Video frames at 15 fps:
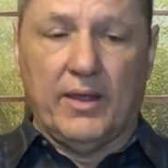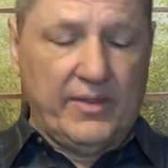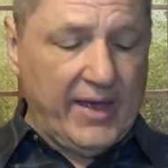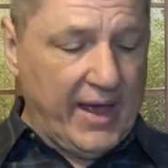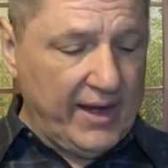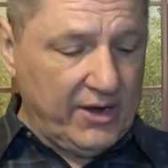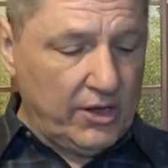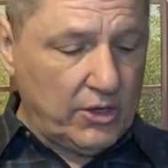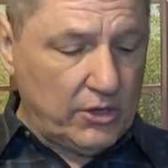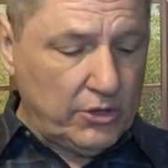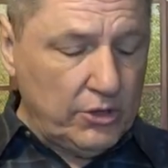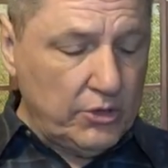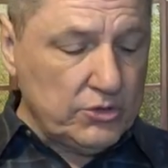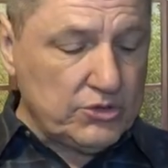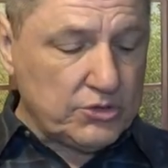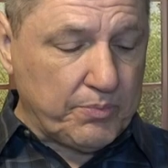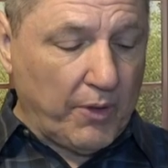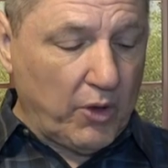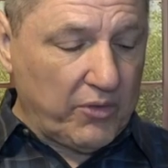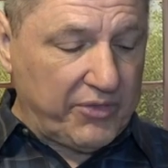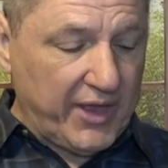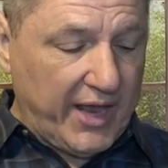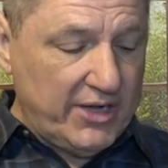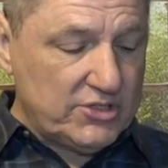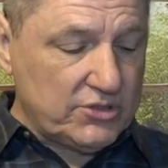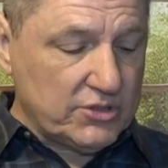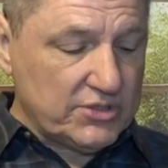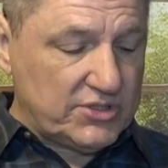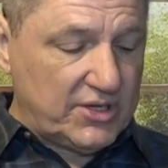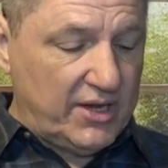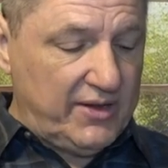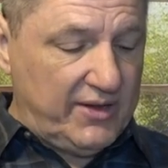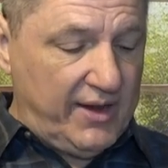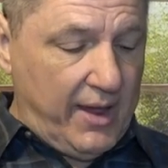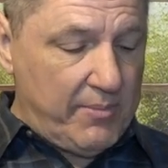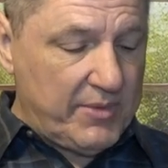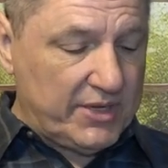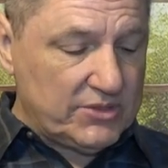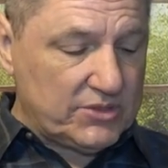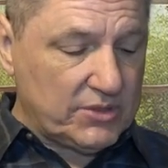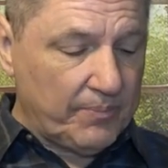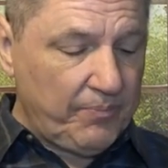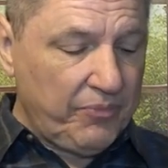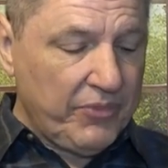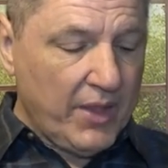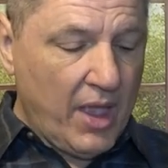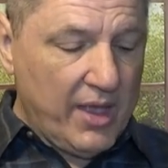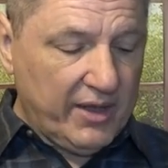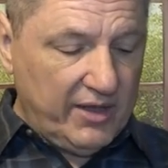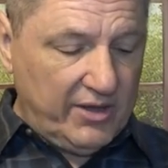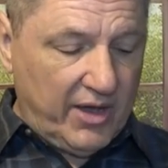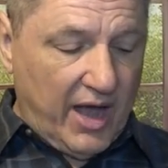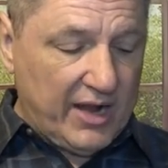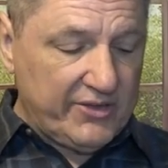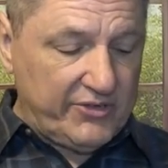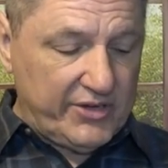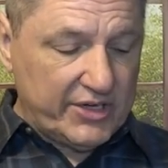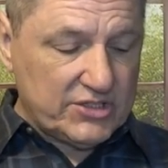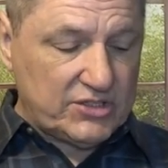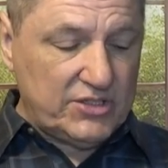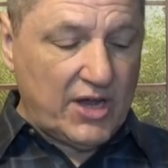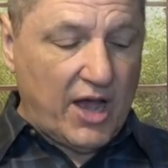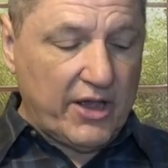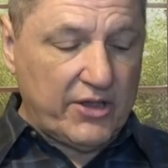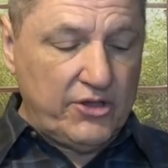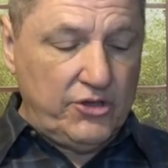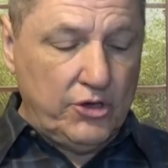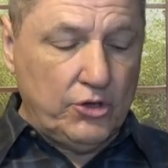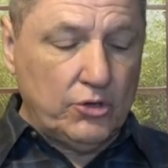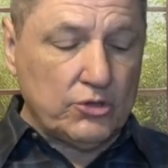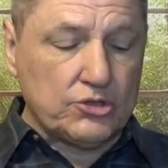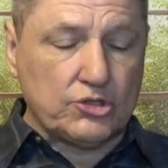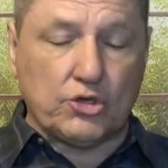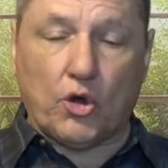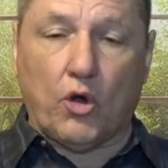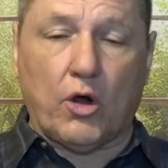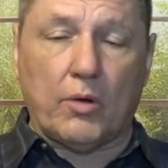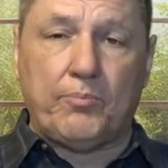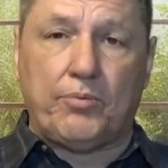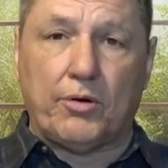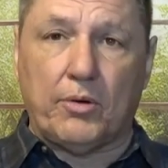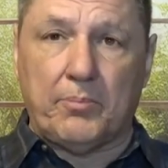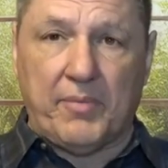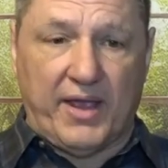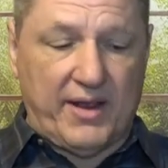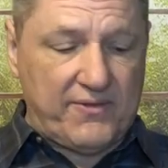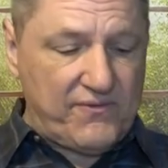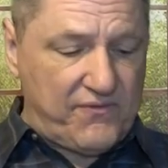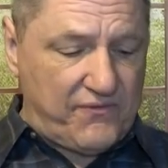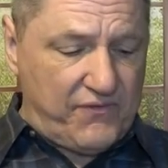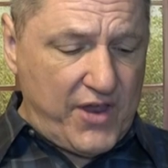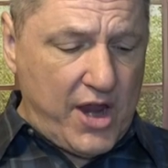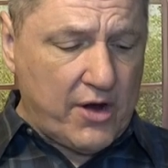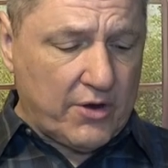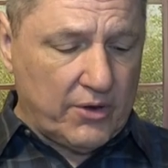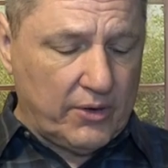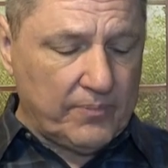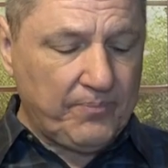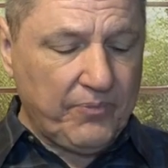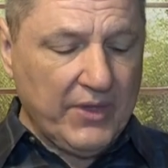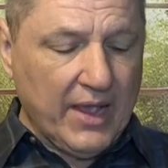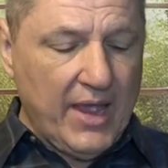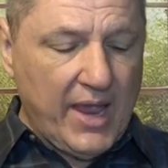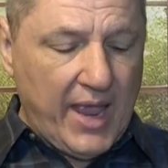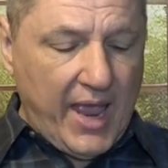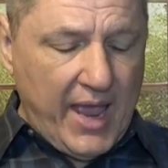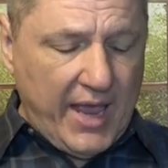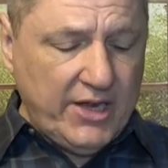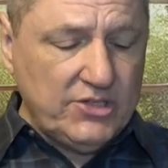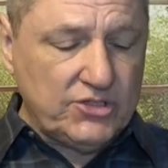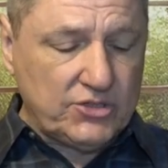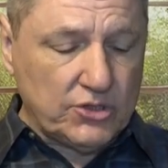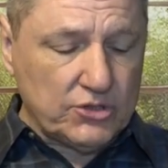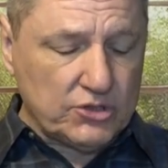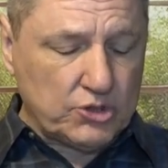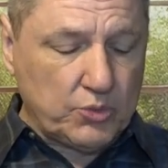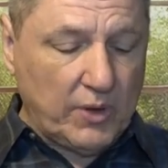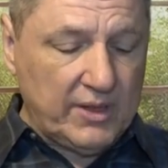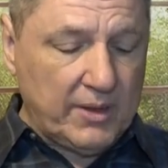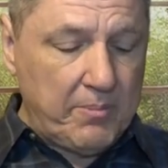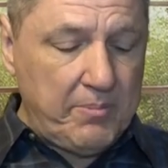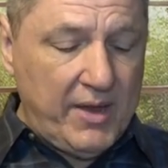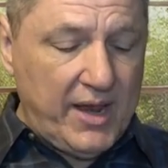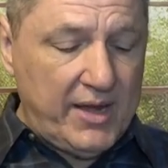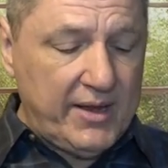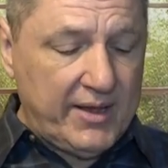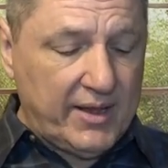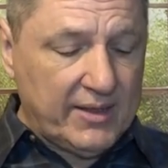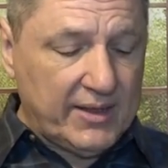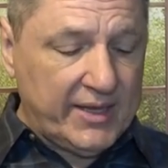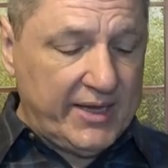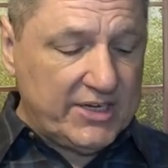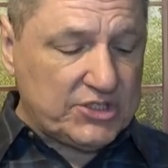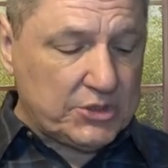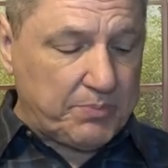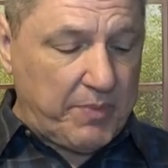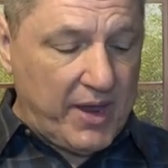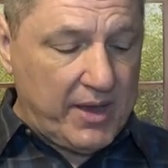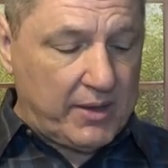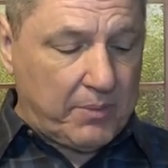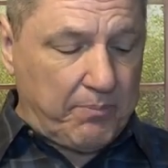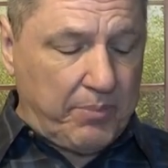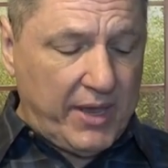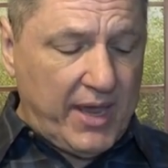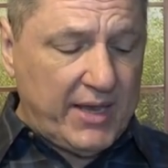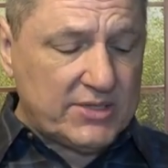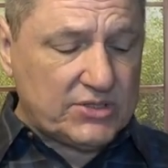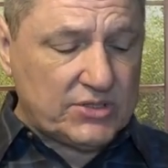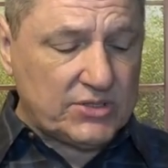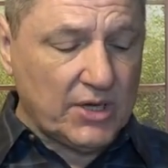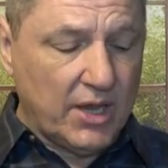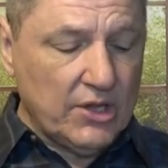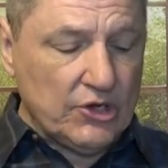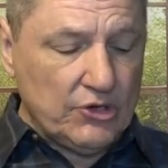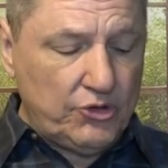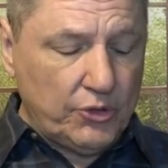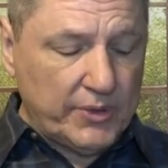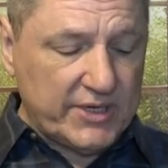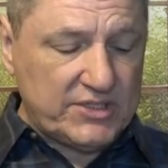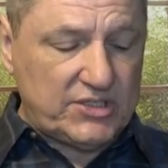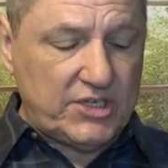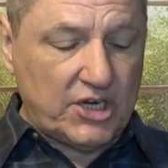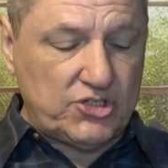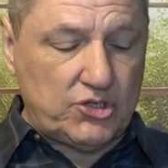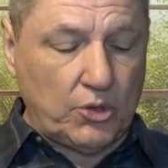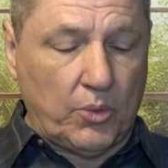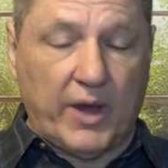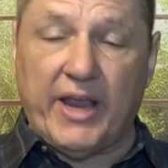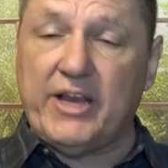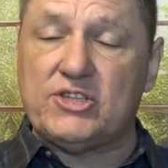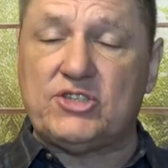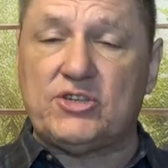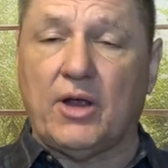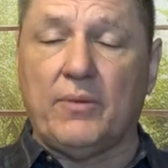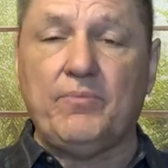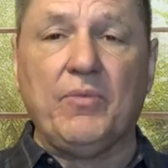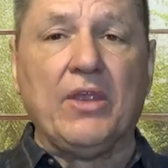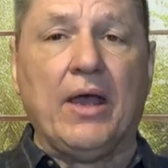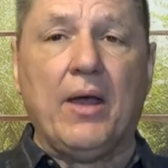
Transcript: That includes both angels and demons. God does not use or permit fear. Angels will immediately speak peace to a situation.